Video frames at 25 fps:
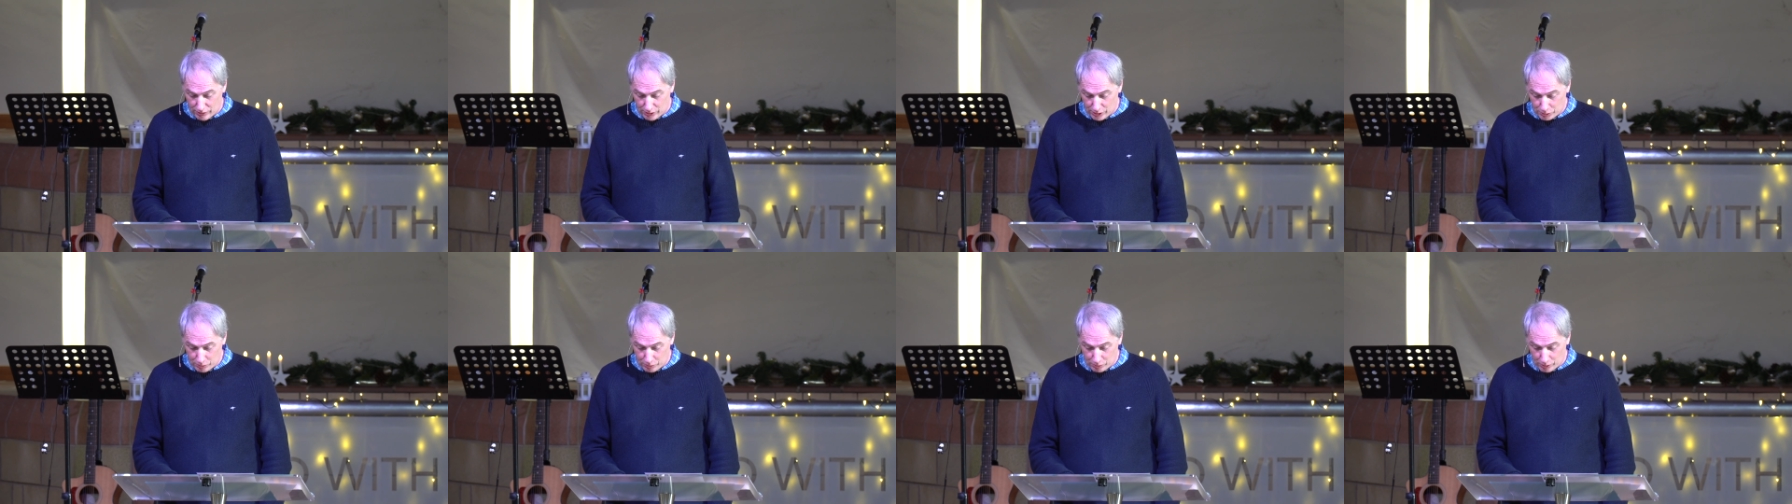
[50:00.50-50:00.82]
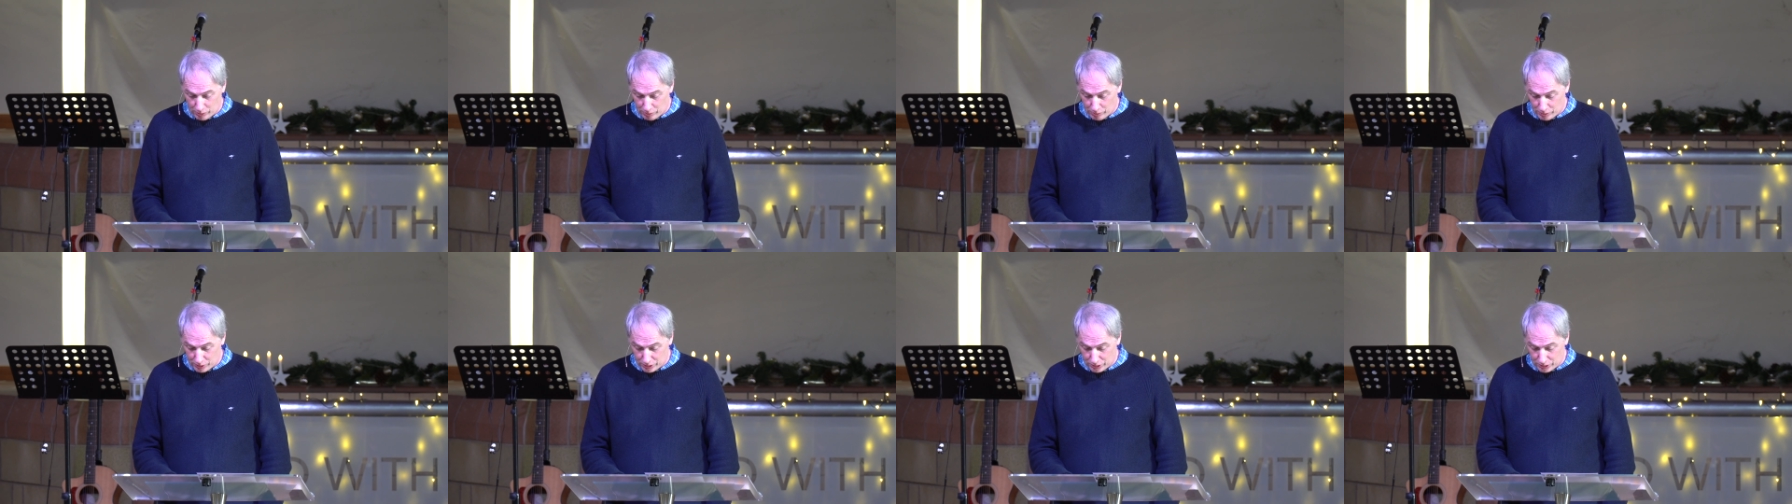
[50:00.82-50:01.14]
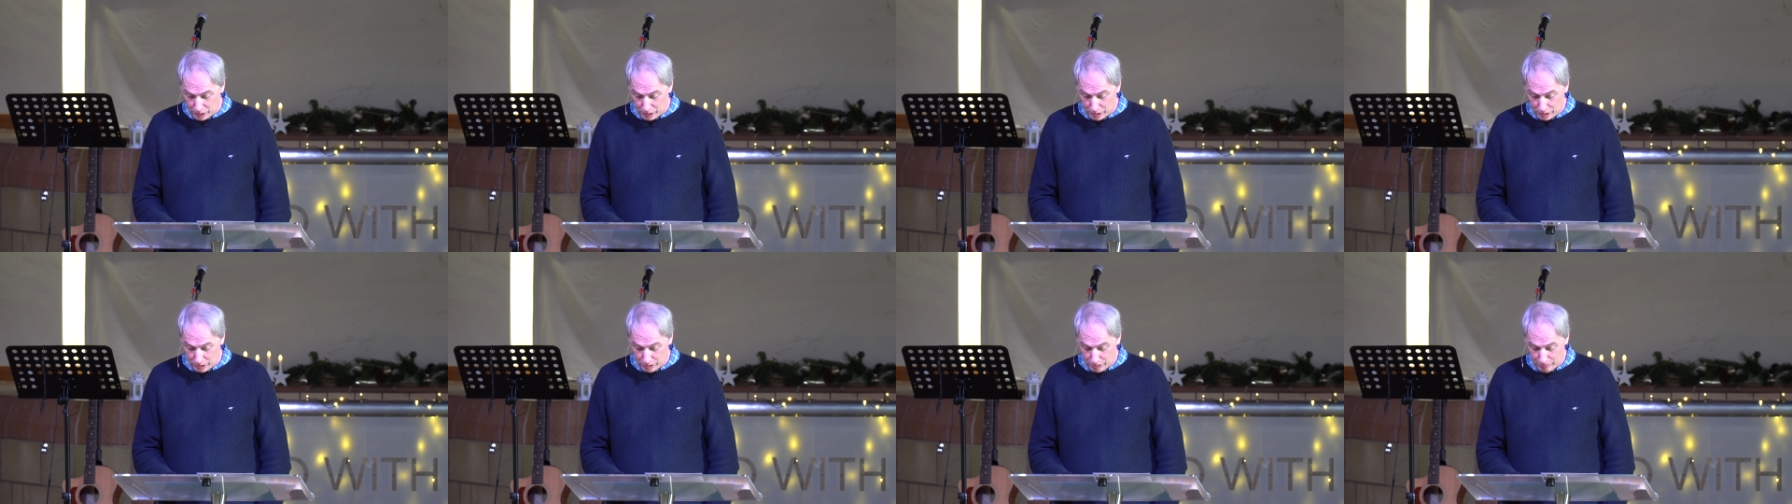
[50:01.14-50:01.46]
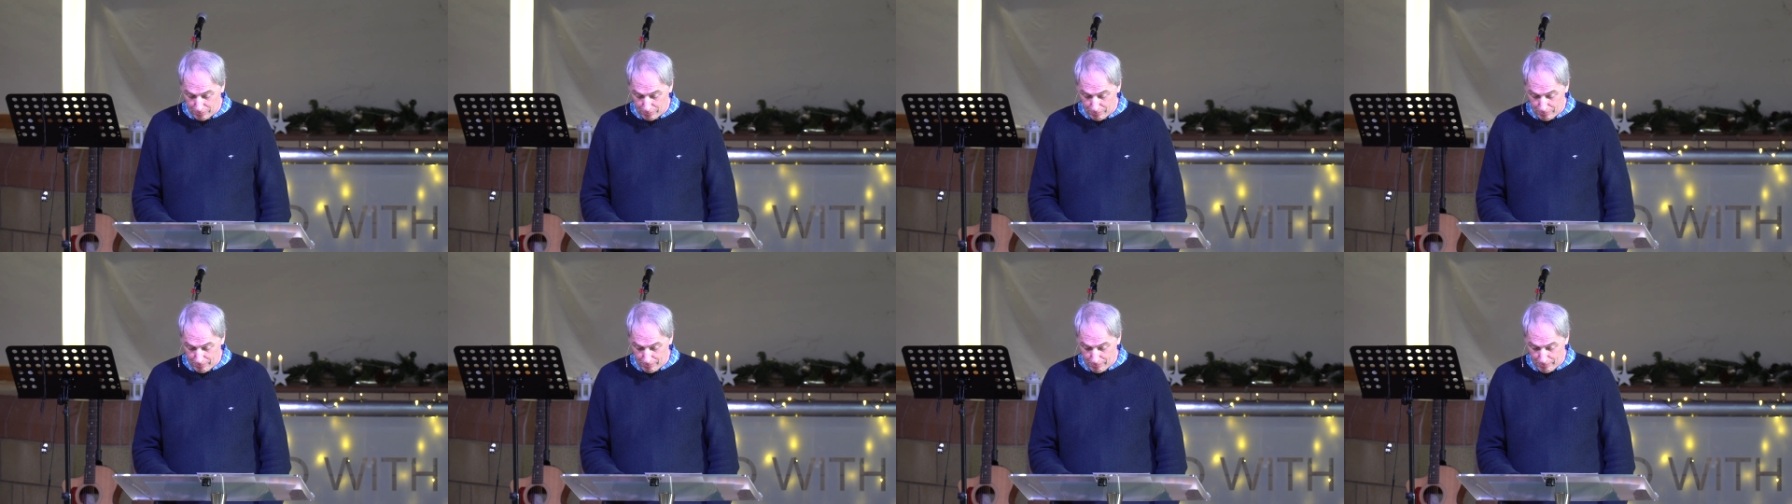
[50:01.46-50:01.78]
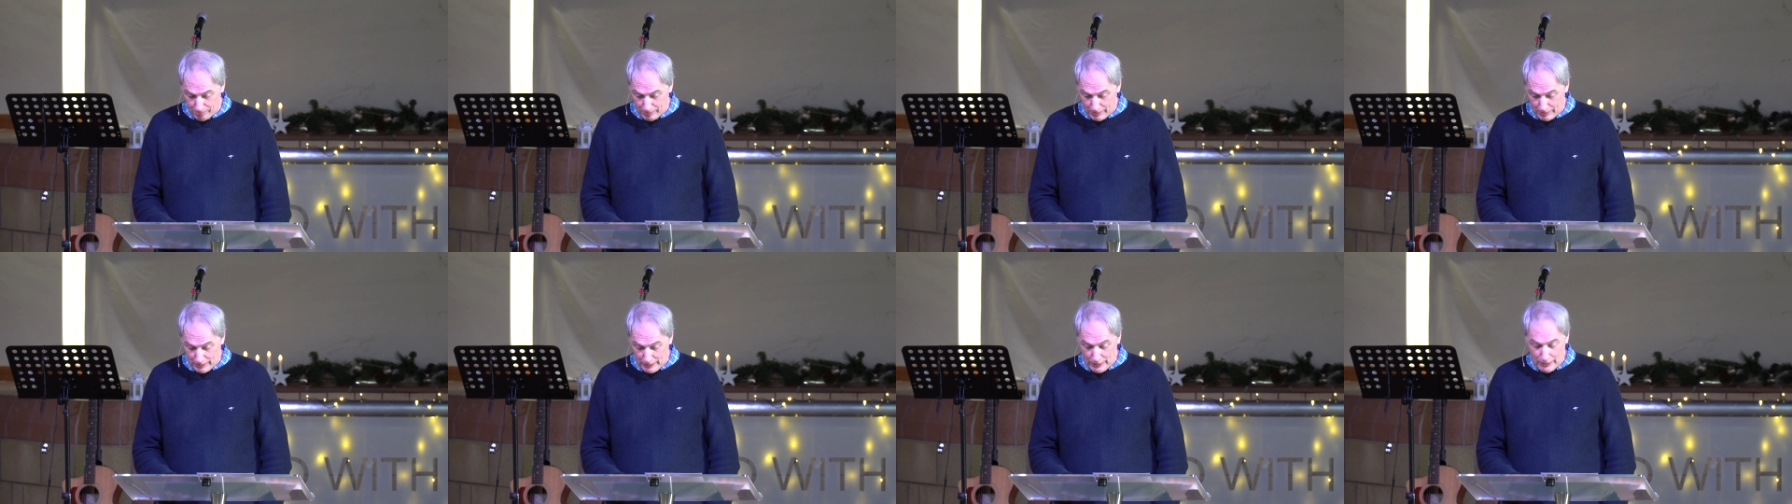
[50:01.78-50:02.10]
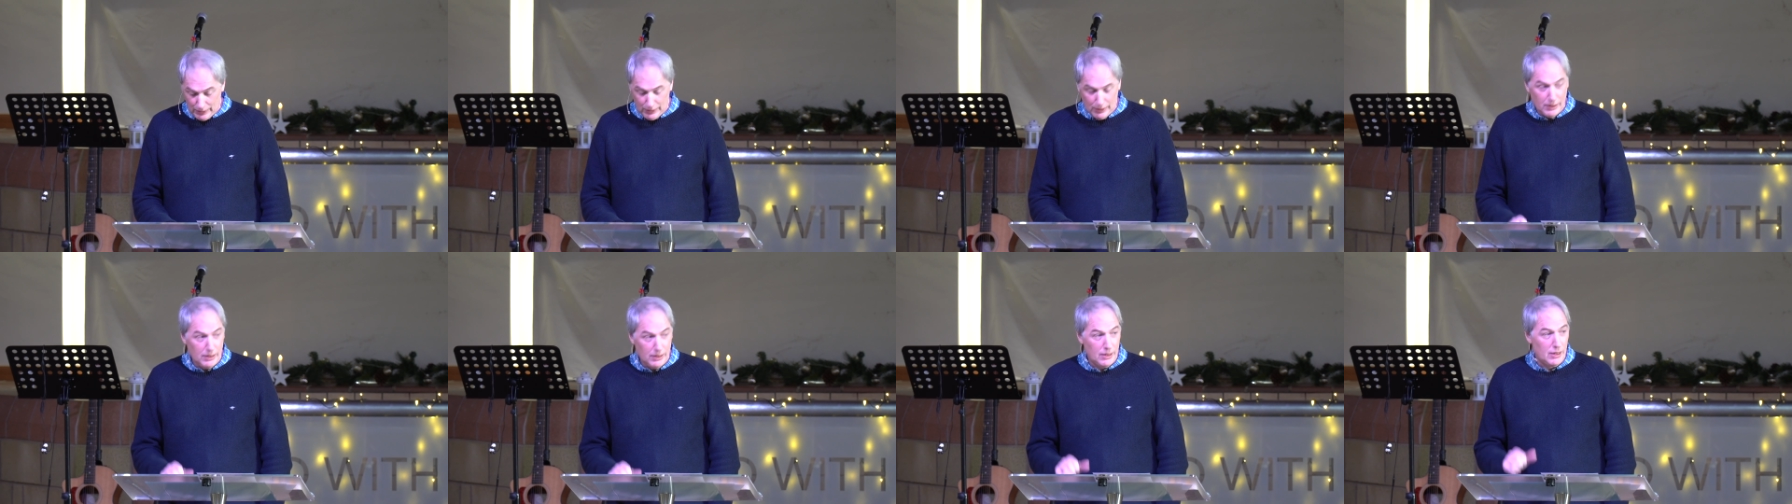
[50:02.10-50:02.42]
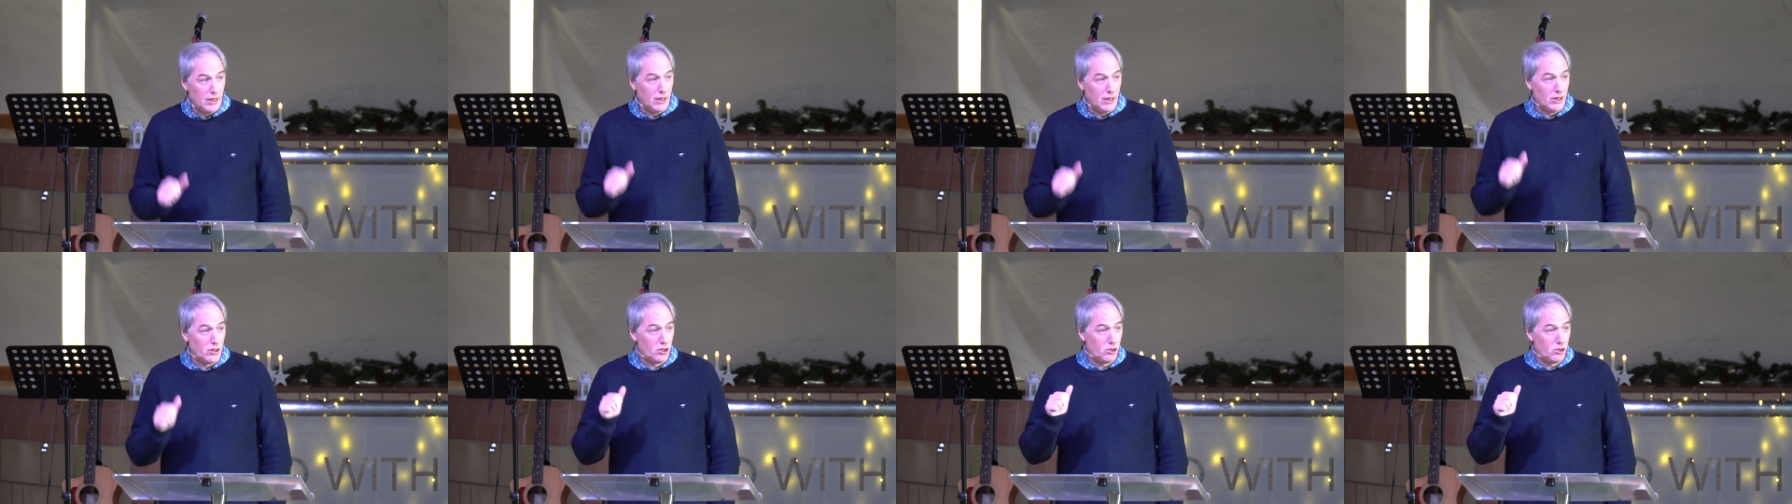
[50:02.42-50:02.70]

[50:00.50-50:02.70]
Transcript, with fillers: and his purposes? It